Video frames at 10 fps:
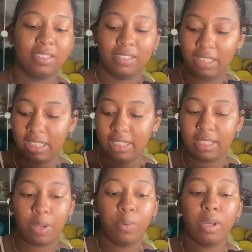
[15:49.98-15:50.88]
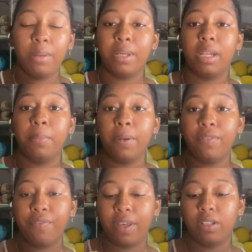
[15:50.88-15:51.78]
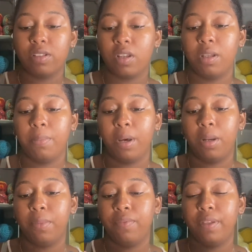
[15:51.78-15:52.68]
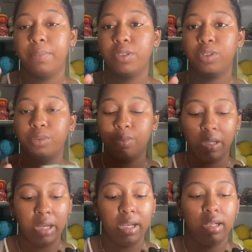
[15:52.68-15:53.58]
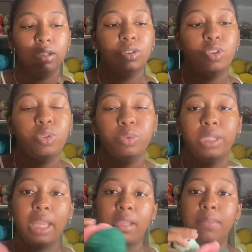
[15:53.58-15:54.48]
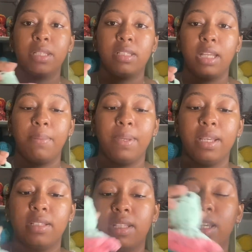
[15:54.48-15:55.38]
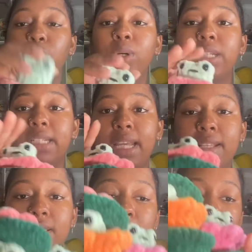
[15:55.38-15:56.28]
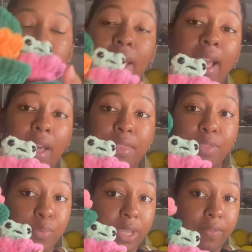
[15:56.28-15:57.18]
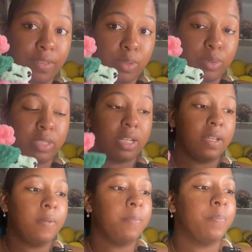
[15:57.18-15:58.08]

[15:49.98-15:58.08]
these. I'm gonna put felt on the bottom of them too to get them to stay because they go on desk. So I got 3 of those done.